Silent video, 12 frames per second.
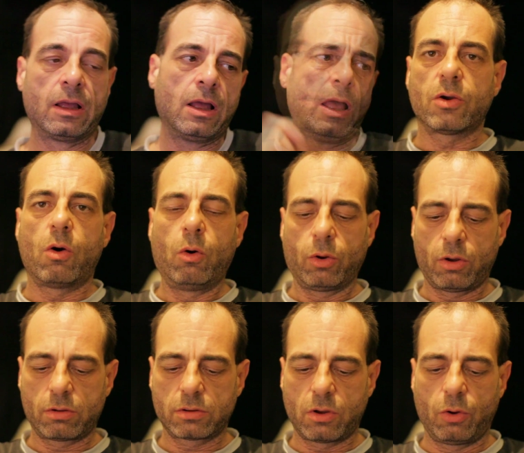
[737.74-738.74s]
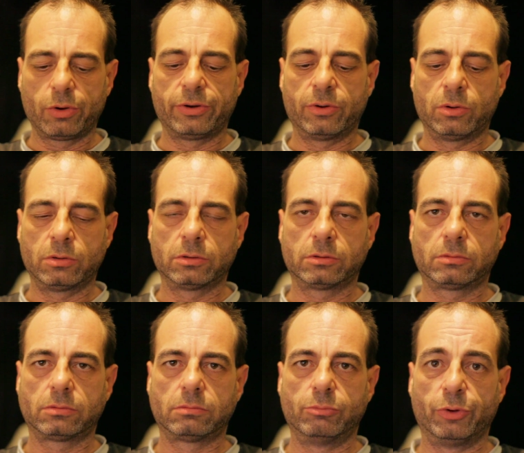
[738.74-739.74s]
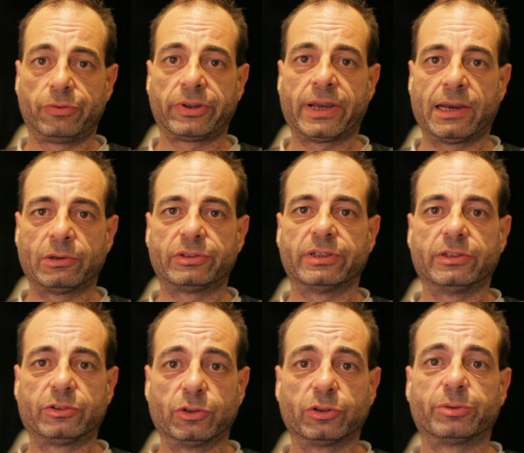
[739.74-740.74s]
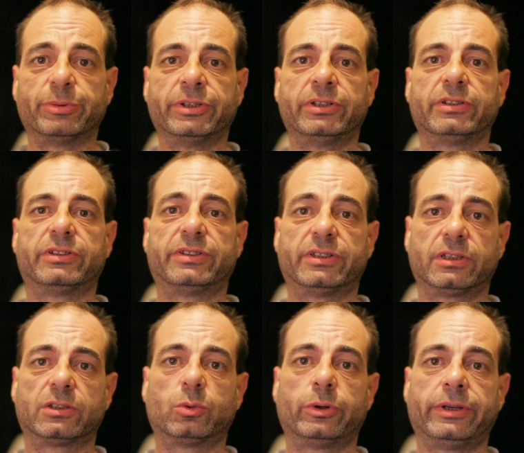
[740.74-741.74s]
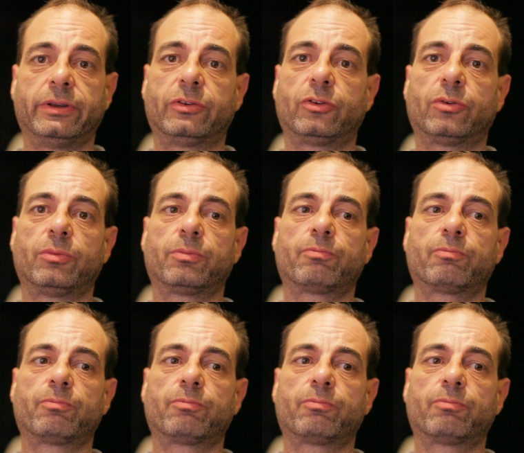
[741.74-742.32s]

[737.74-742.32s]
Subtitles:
So all in all, moving house, it took me 6 weeks.